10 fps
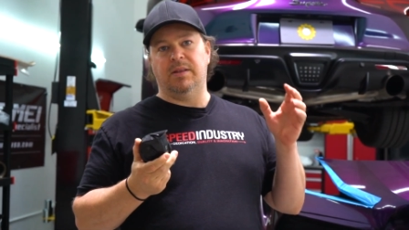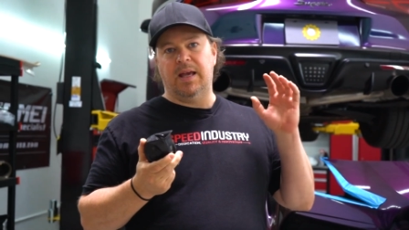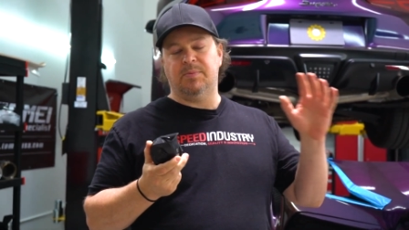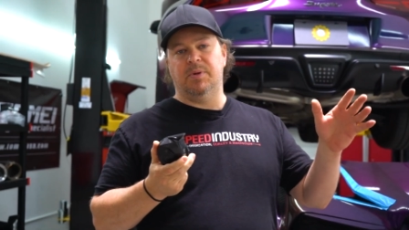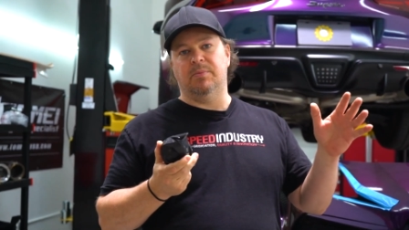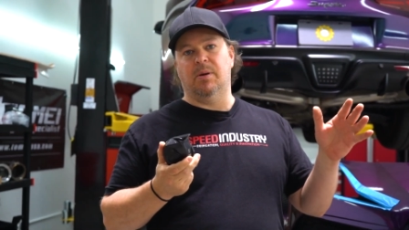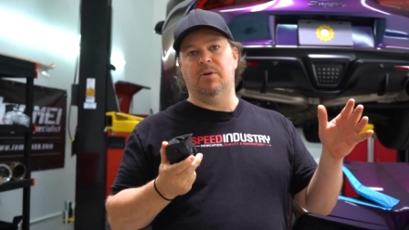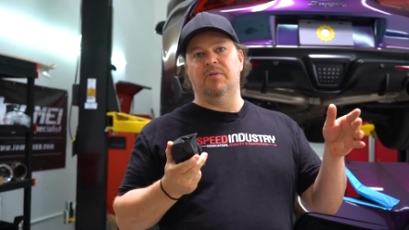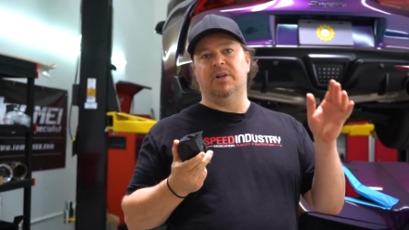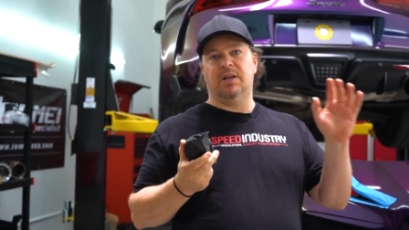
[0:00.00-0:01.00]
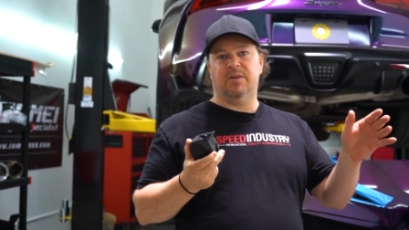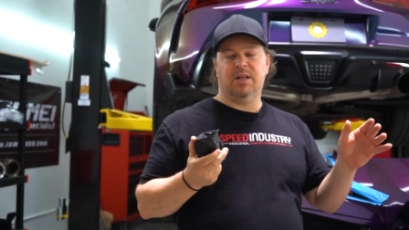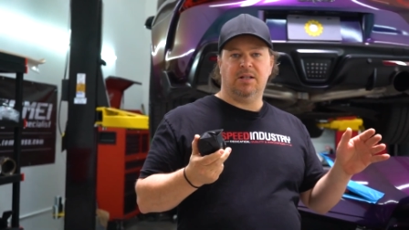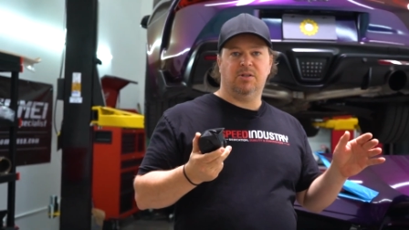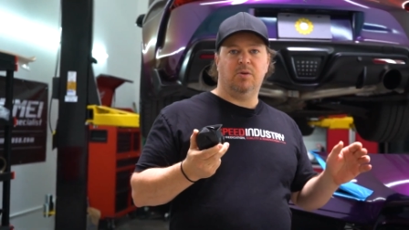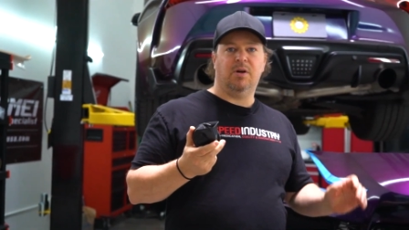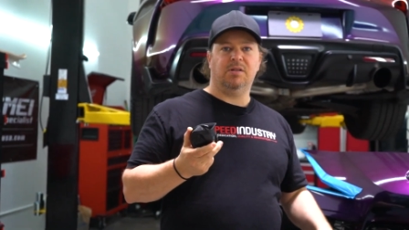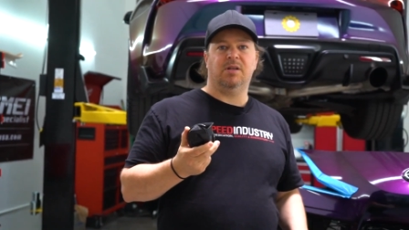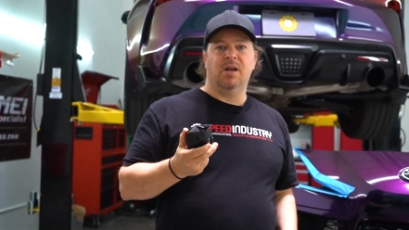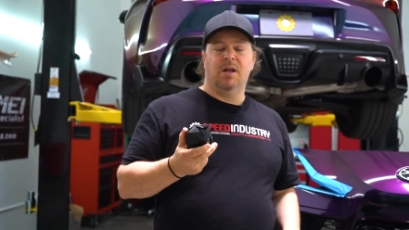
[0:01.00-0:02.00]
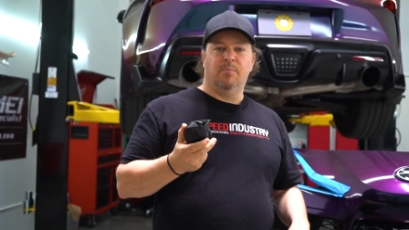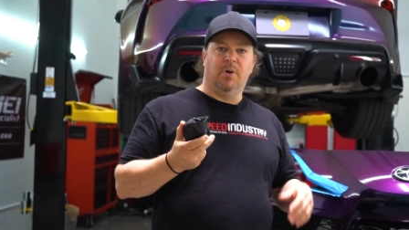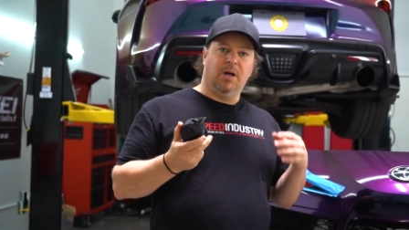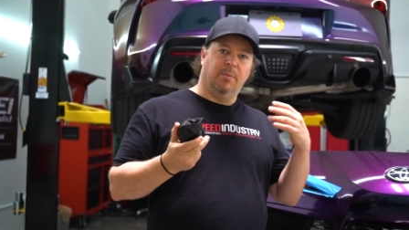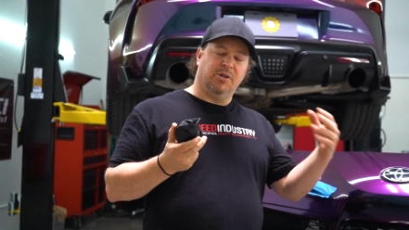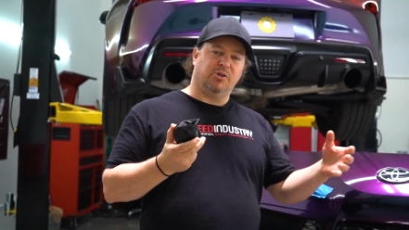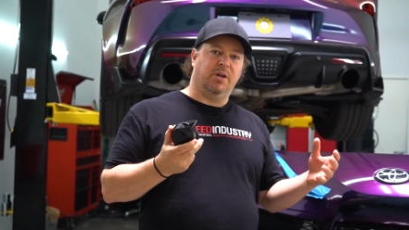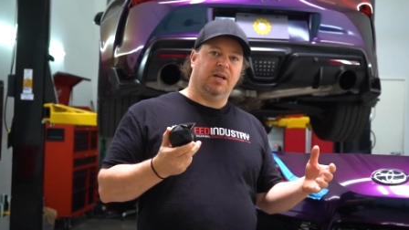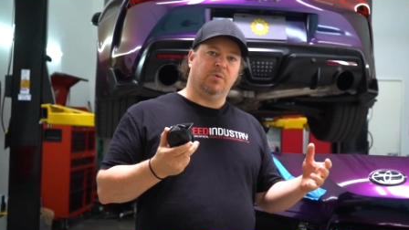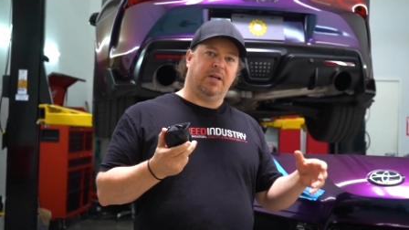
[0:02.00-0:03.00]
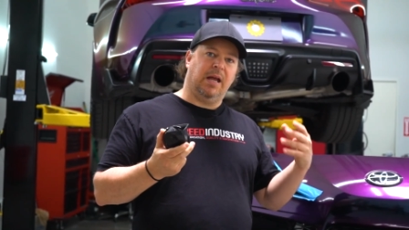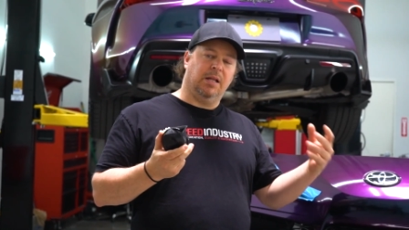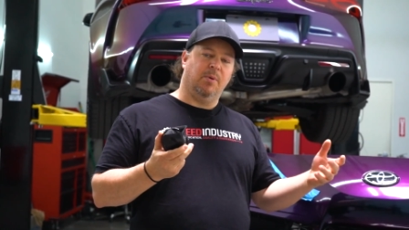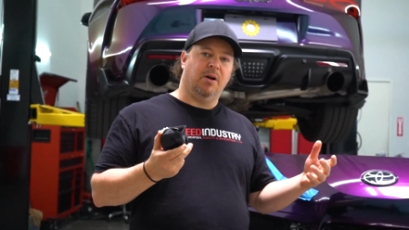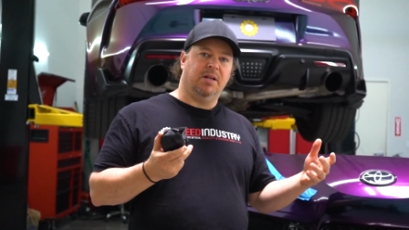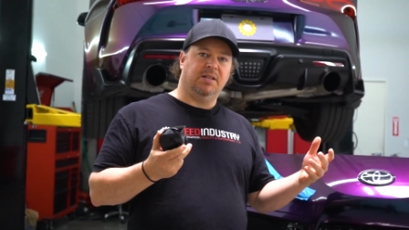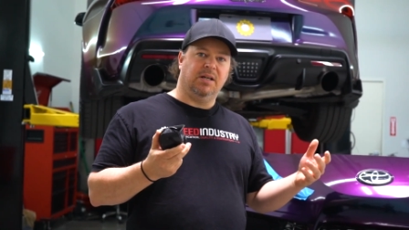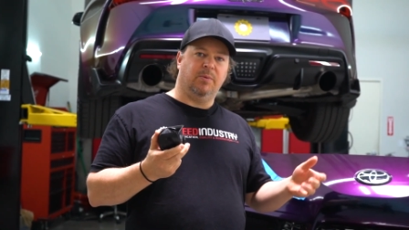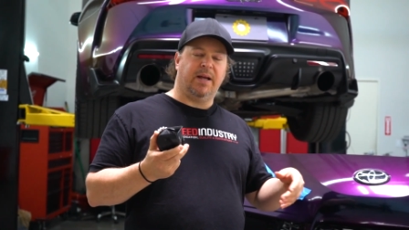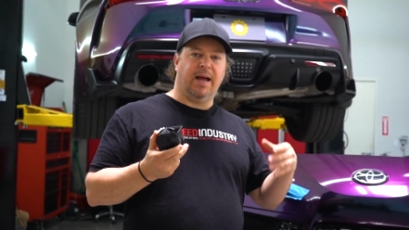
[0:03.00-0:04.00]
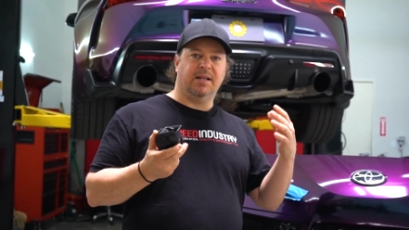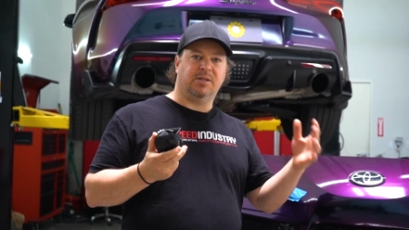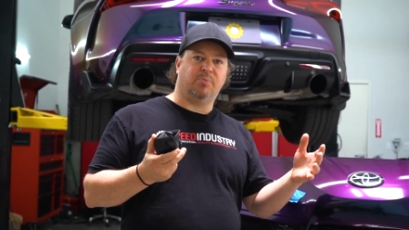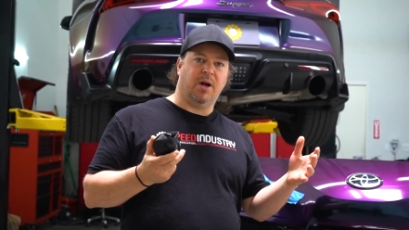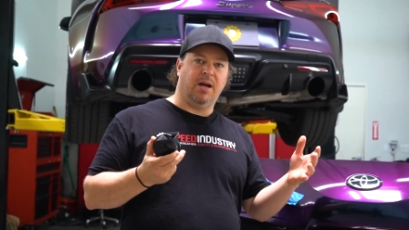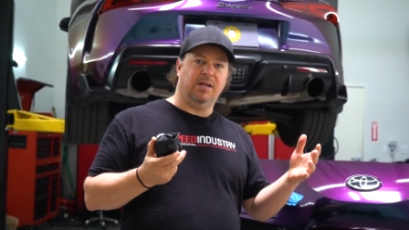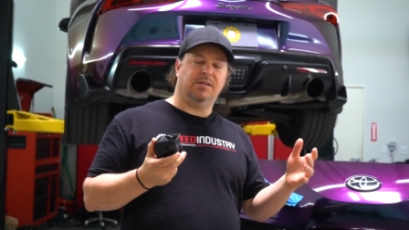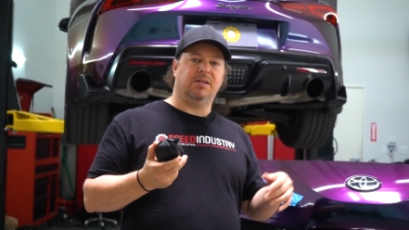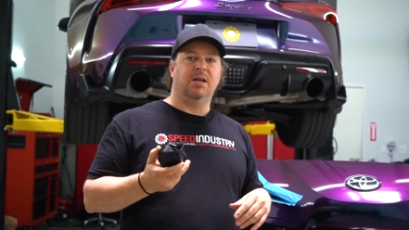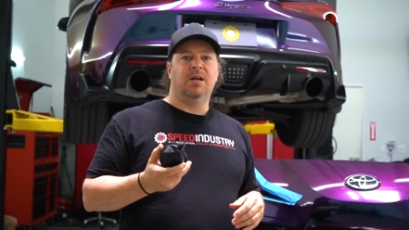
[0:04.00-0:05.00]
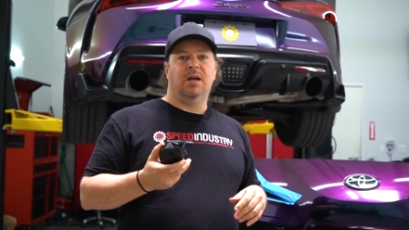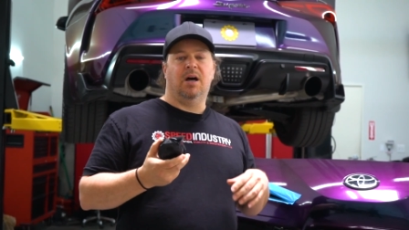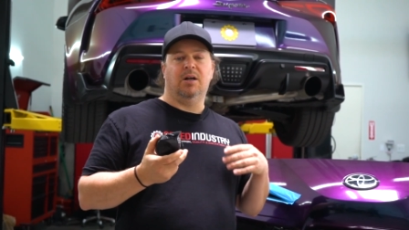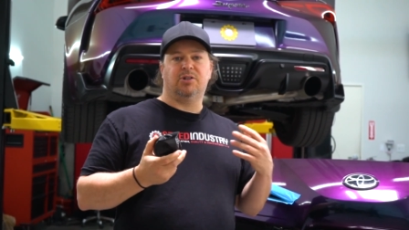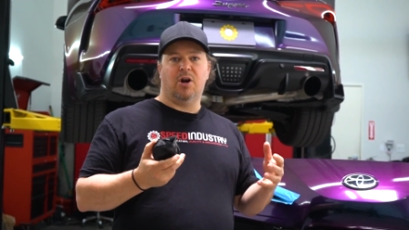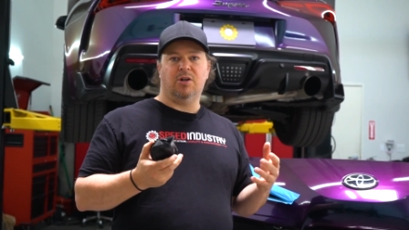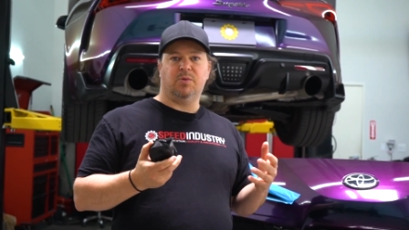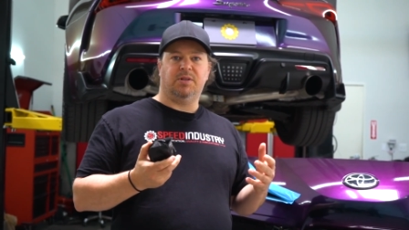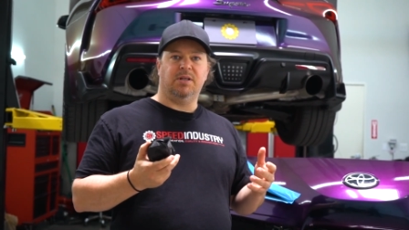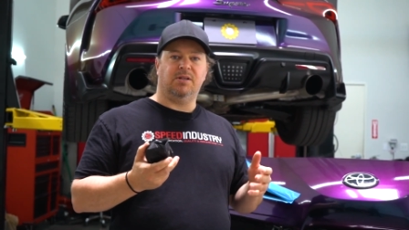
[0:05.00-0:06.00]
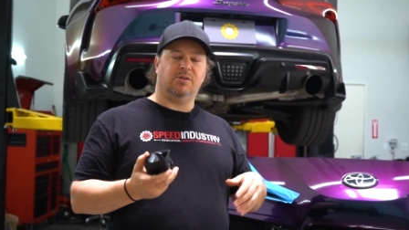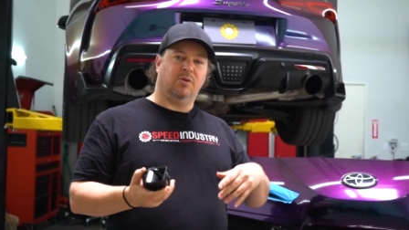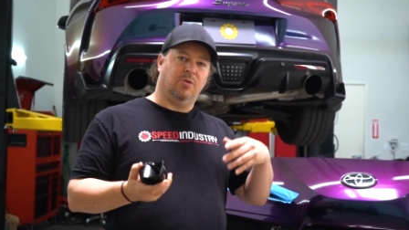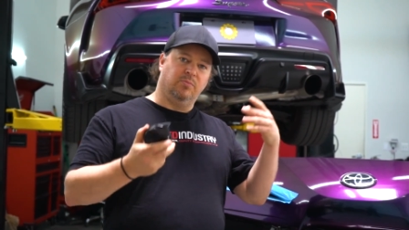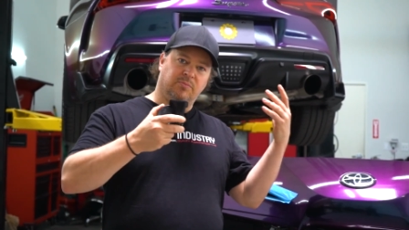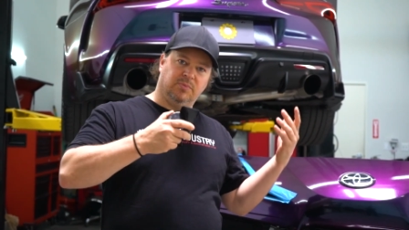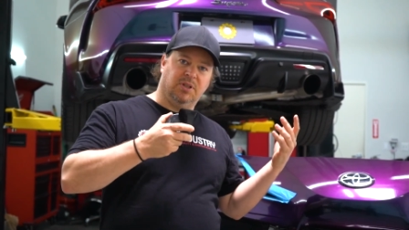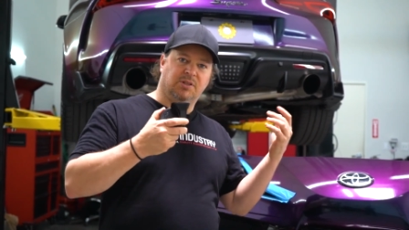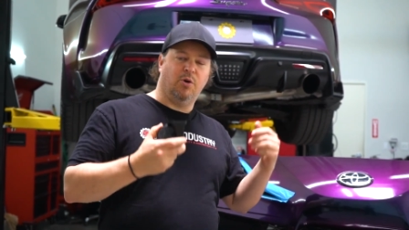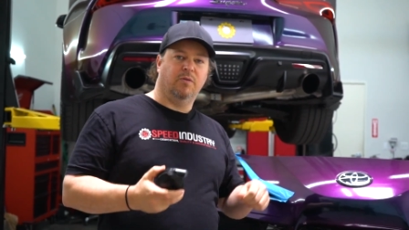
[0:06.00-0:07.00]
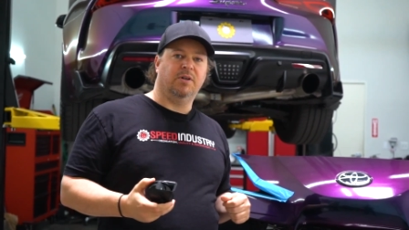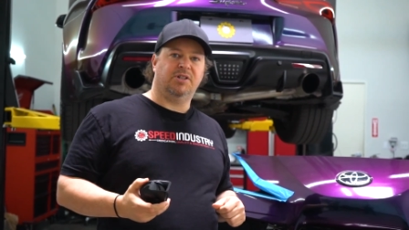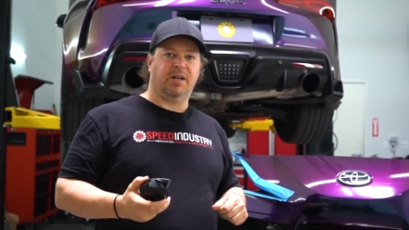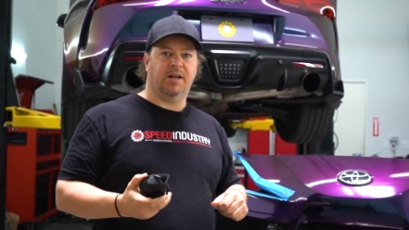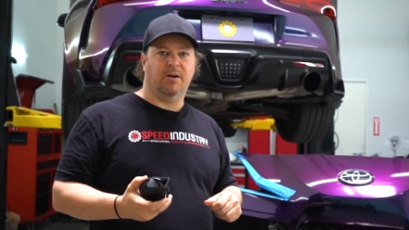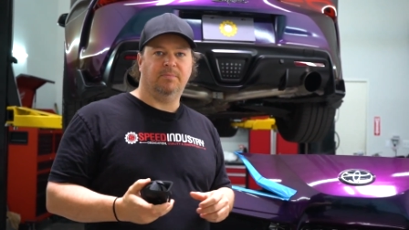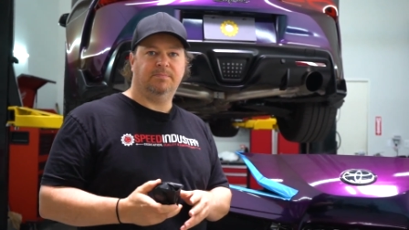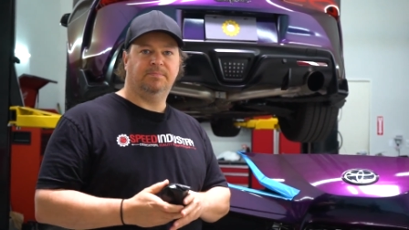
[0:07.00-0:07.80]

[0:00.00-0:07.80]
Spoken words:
Thanks BMW for giving that to us, but I'm going to show you guys what Caleb already did. We kind of surprised Charles with this, so let's go over and check it out.